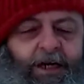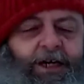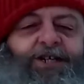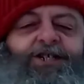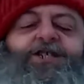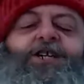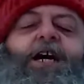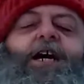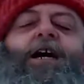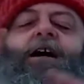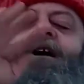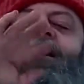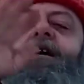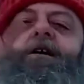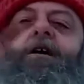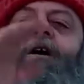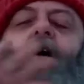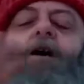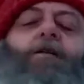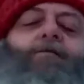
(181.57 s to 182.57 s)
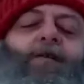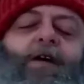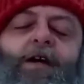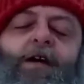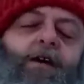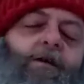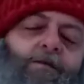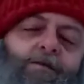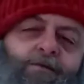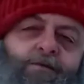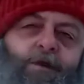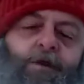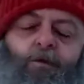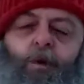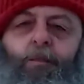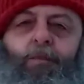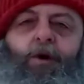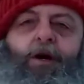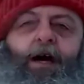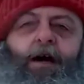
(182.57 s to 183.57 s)
Share our videos that
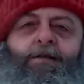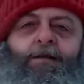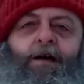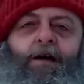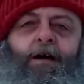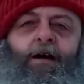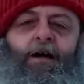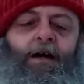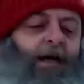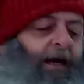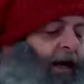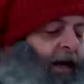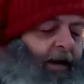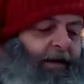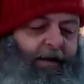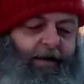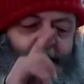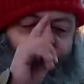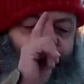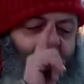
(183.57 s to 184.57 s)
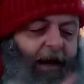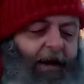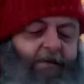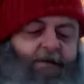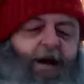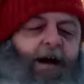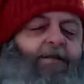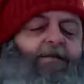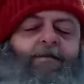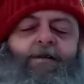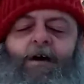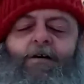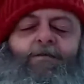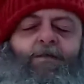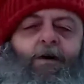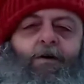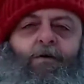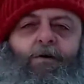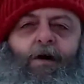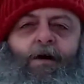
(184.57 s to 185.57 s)
we put out there. Danny's got
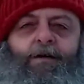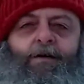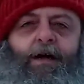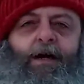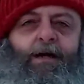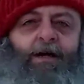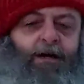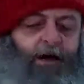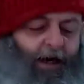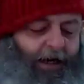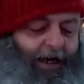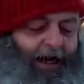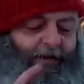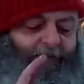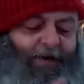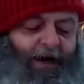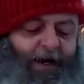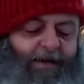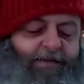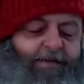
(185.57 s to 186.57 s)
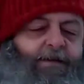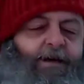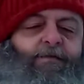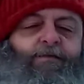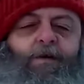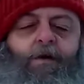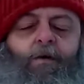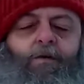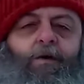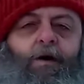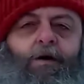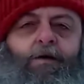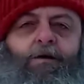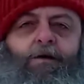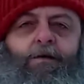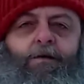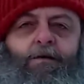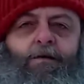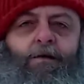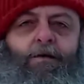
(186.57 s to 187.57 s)
stuff going on TikTok. I've got stuff going on
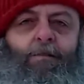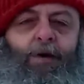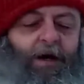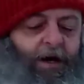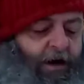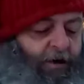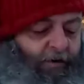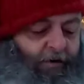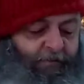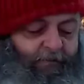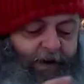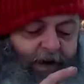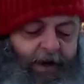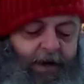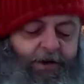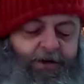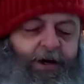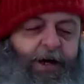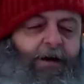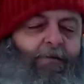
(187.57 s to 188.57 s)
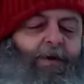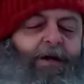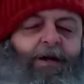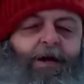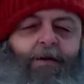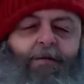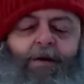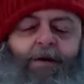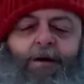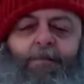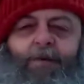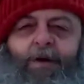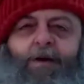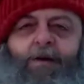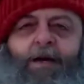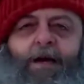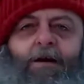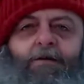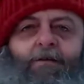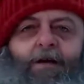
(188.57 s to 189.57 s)
YouTube. We've got a gentleman coming up
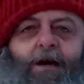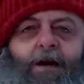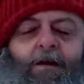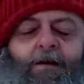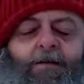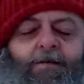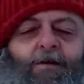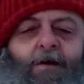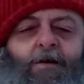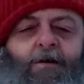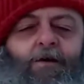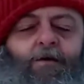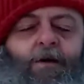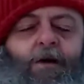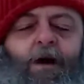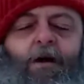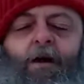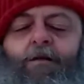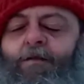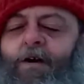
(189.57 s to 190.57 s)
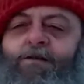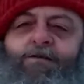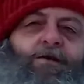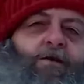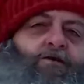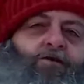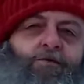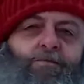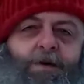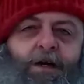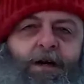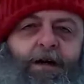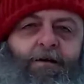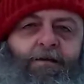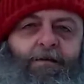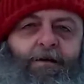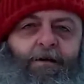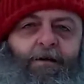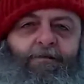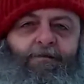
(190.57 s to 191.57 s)
here getting ready to start doing all of our social media
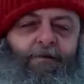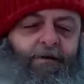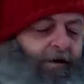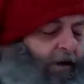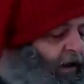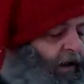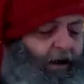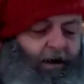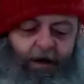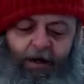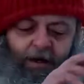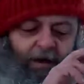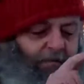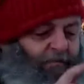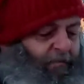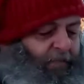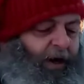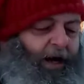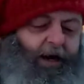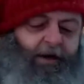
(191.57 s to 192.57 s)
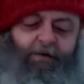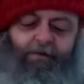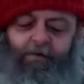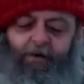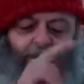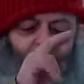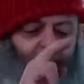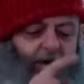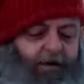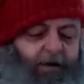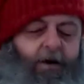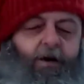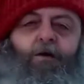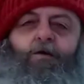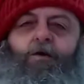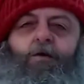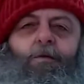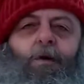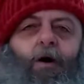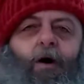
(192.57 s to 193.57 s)
stuff for Patreon,
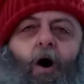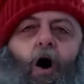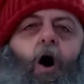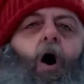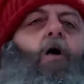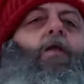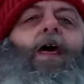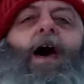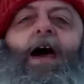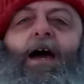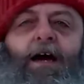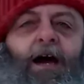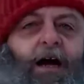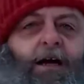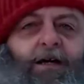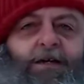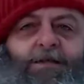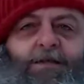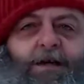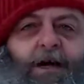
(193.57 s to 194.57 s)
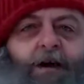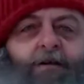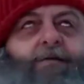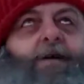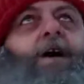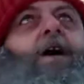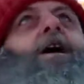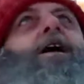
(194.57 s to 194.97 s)
YouTube, all that kind of stuff.